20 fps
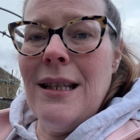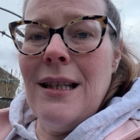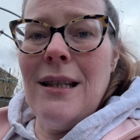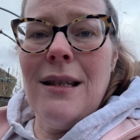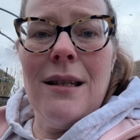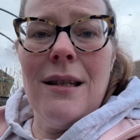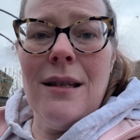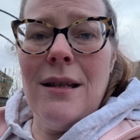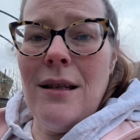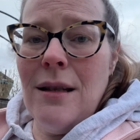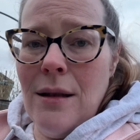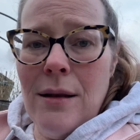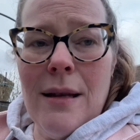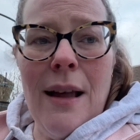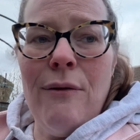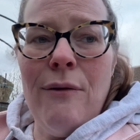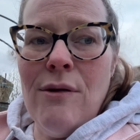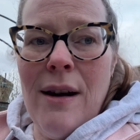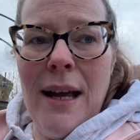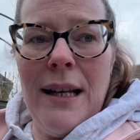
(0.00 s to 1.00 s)
It's
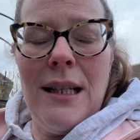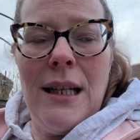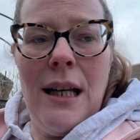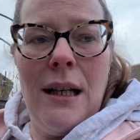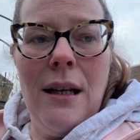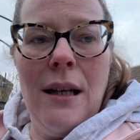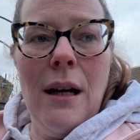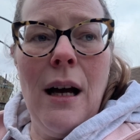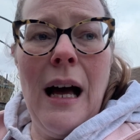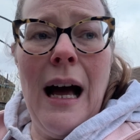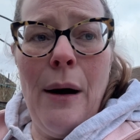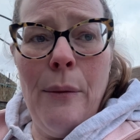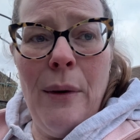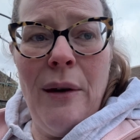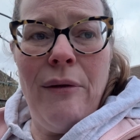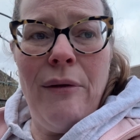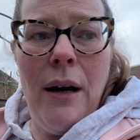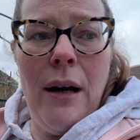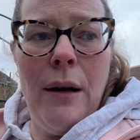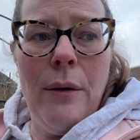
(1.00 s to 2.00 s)
never ending.
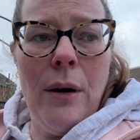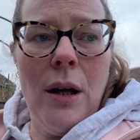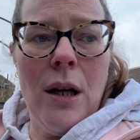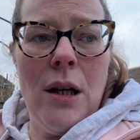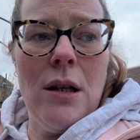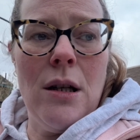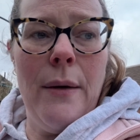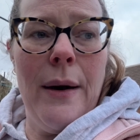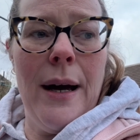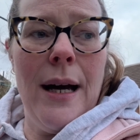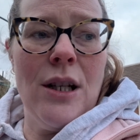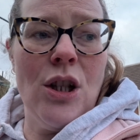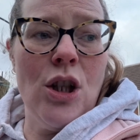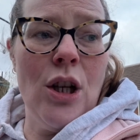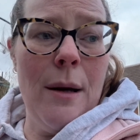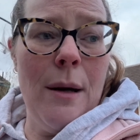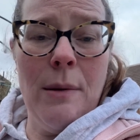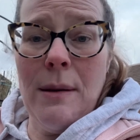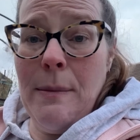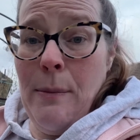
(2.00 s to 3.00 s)
However, we're going to do it as
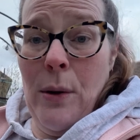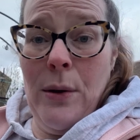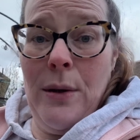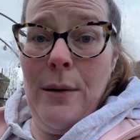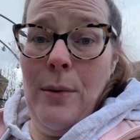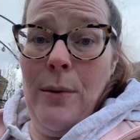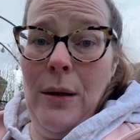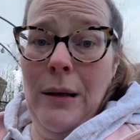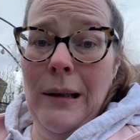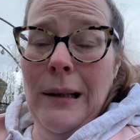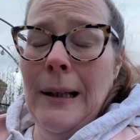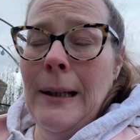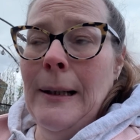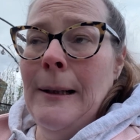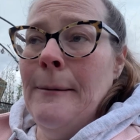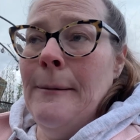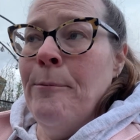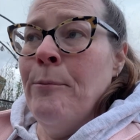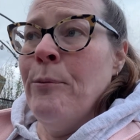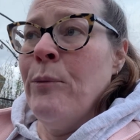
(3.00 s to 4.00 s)
cheap as possible
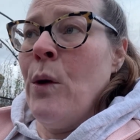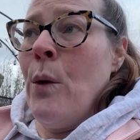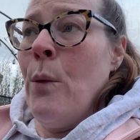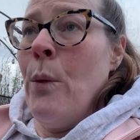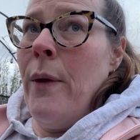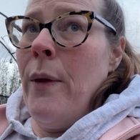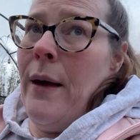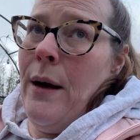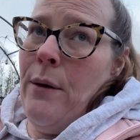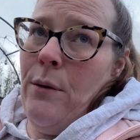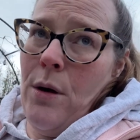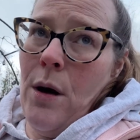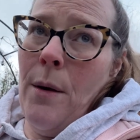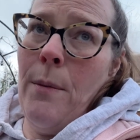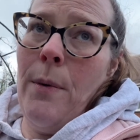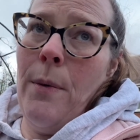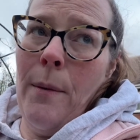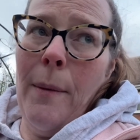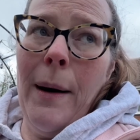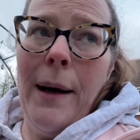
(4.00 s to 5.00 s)
without
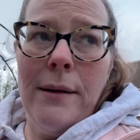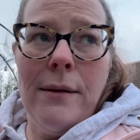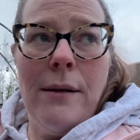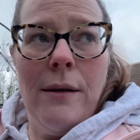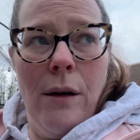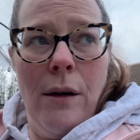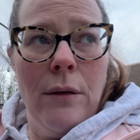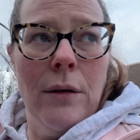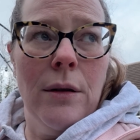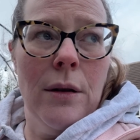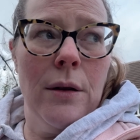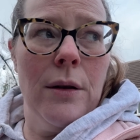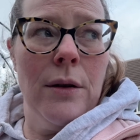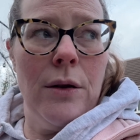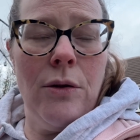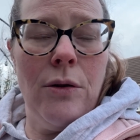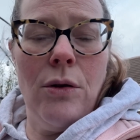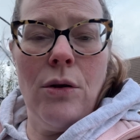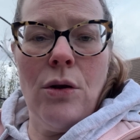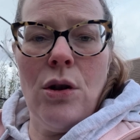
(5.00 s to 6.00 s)
compromising on
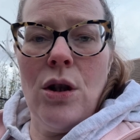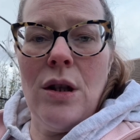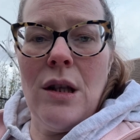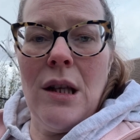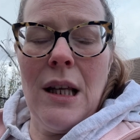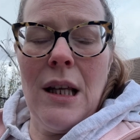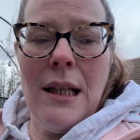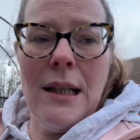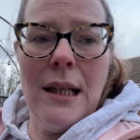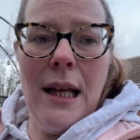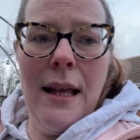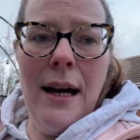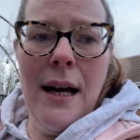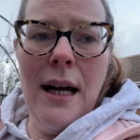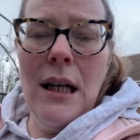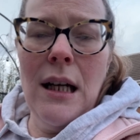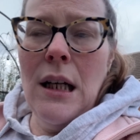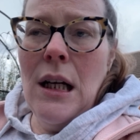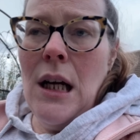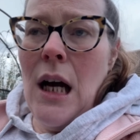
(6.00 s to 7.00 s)
structures and things like that.
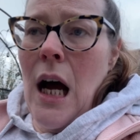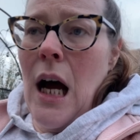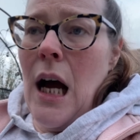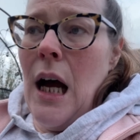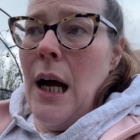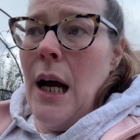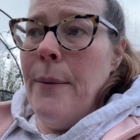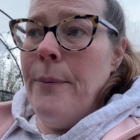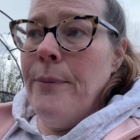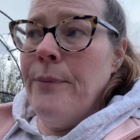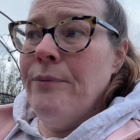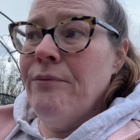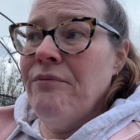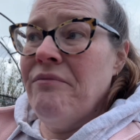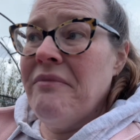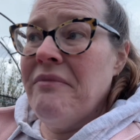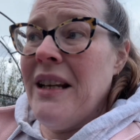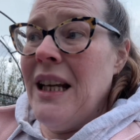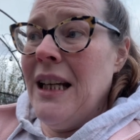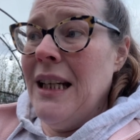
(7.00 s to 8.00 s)

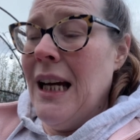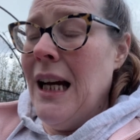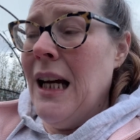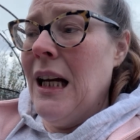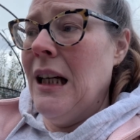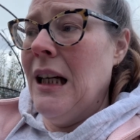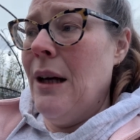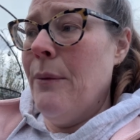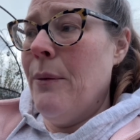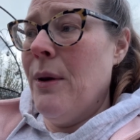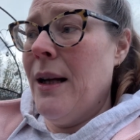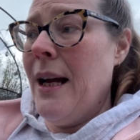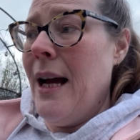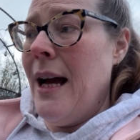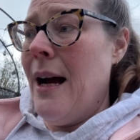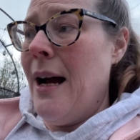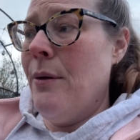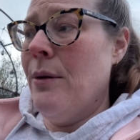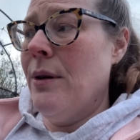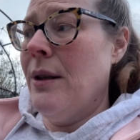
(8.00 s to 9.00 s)
Um, yeah, and we'll get
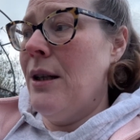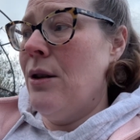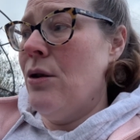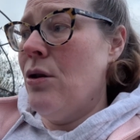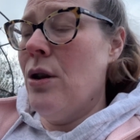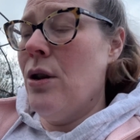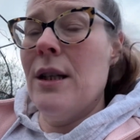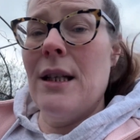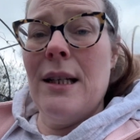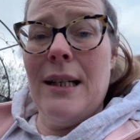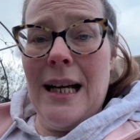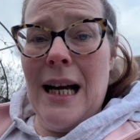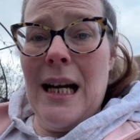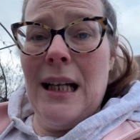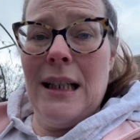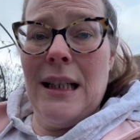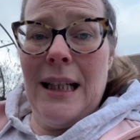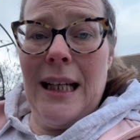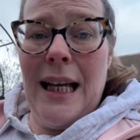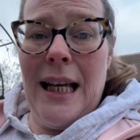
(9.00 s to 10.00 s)
out and enjoy this
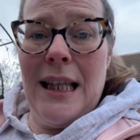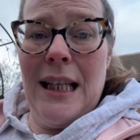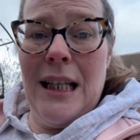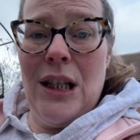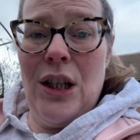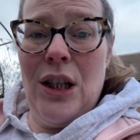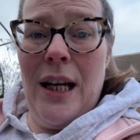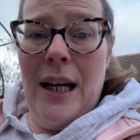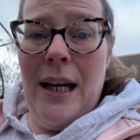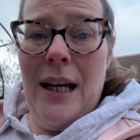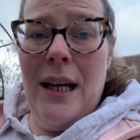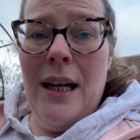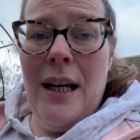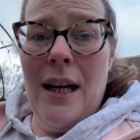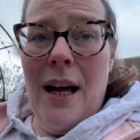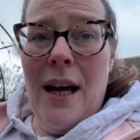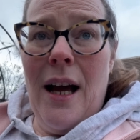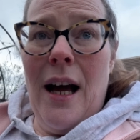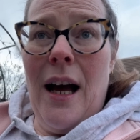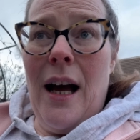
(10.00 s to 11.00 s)
garden again this year.
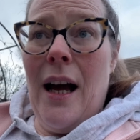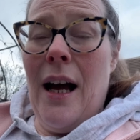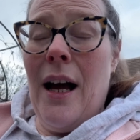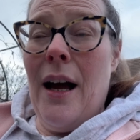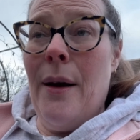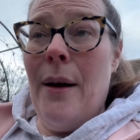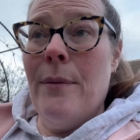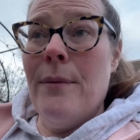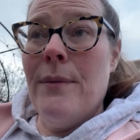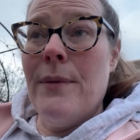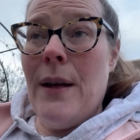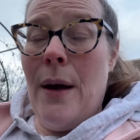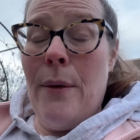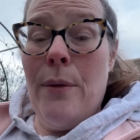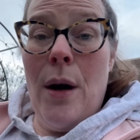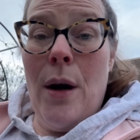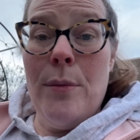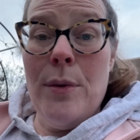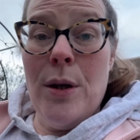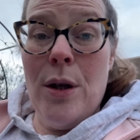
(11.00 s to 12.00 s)
Um, so
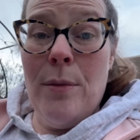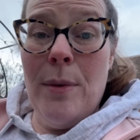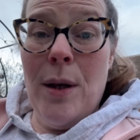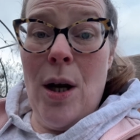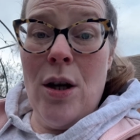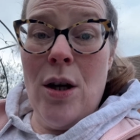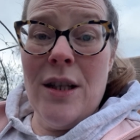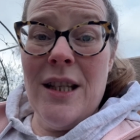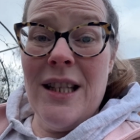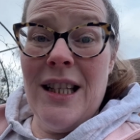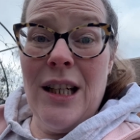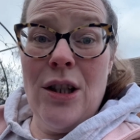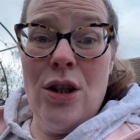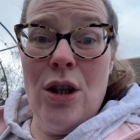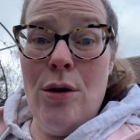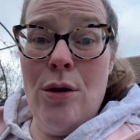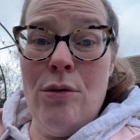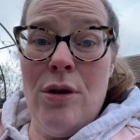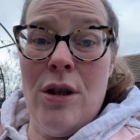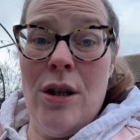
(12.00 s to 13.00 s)
hope you come along and stay
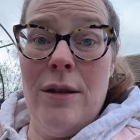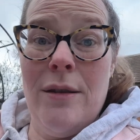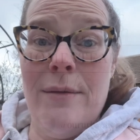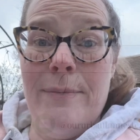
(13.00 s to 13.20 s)
tuned.